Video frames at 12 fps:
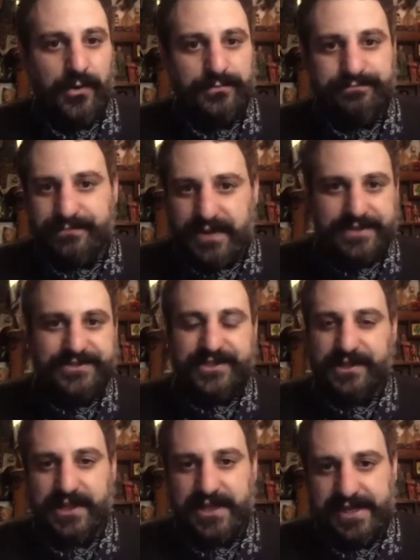
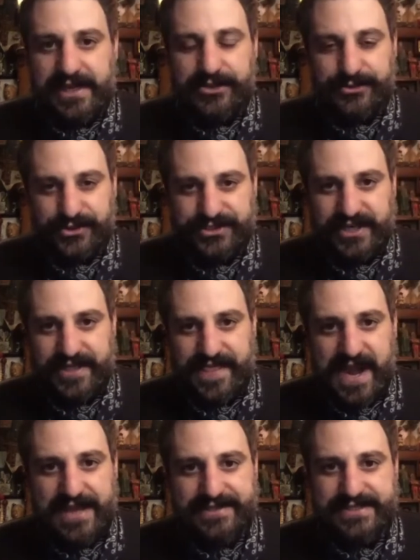instantly interested in that
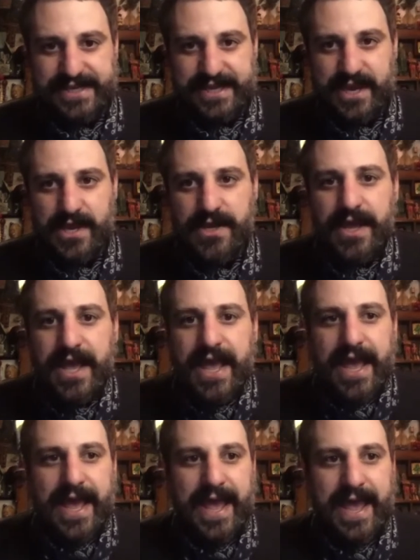idea.
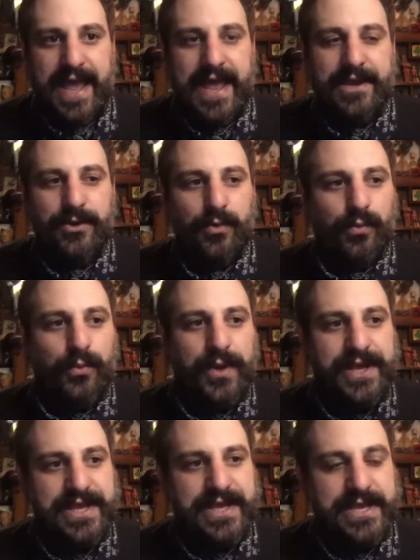And
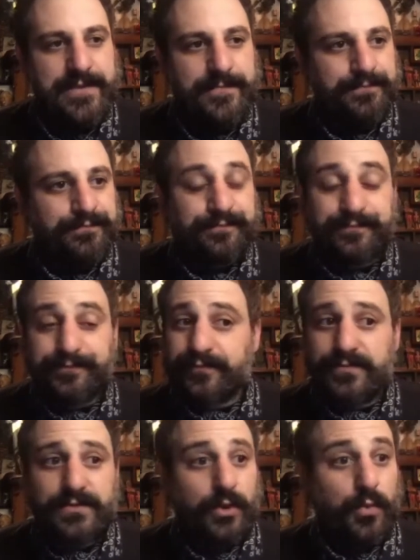we
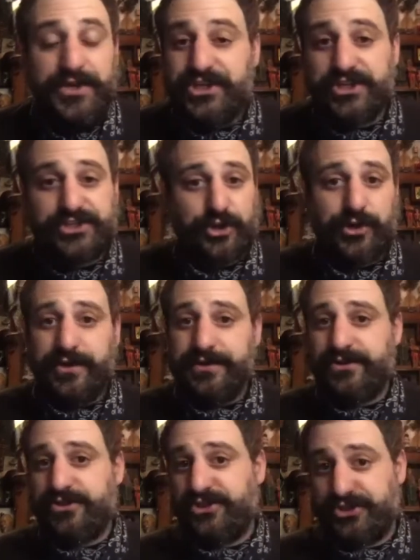just sort of
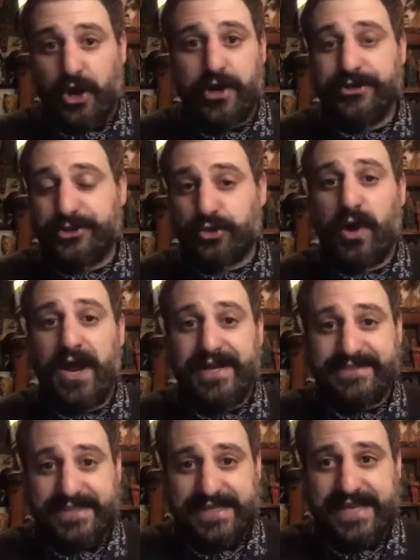started trying
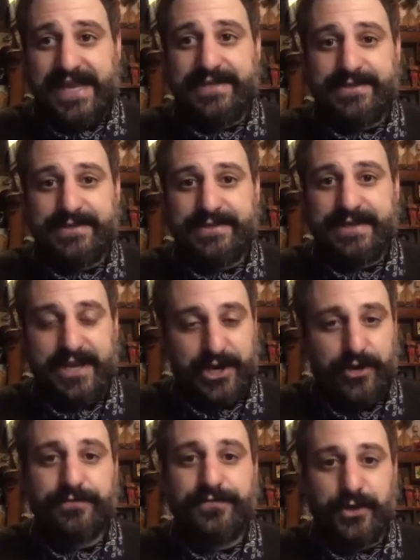to get
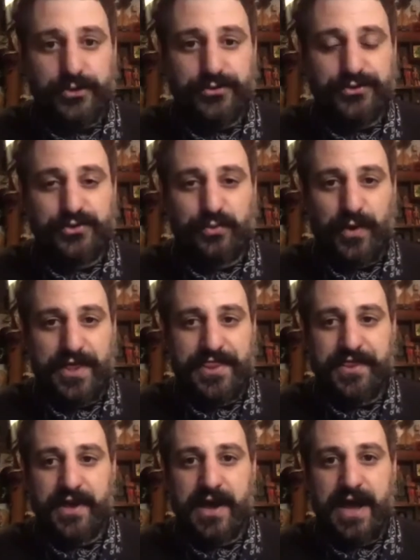interviews with
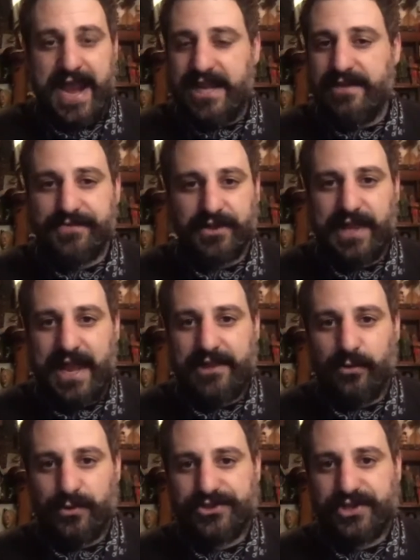any of the
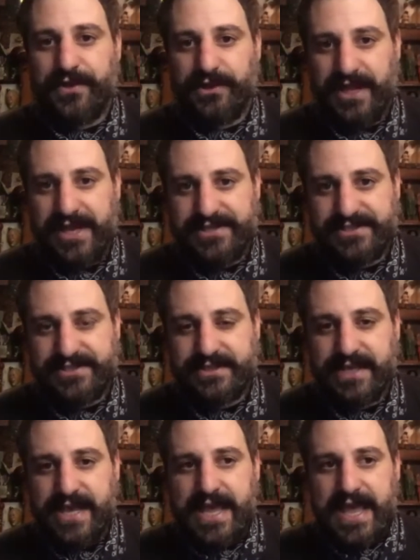landlords on the list,
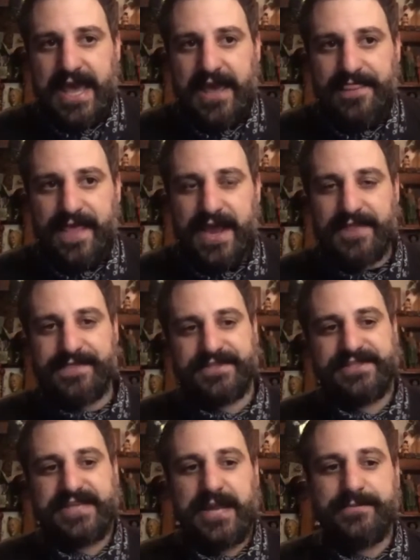and then at the
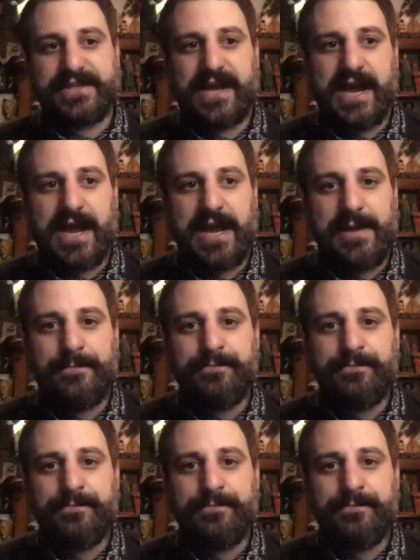same time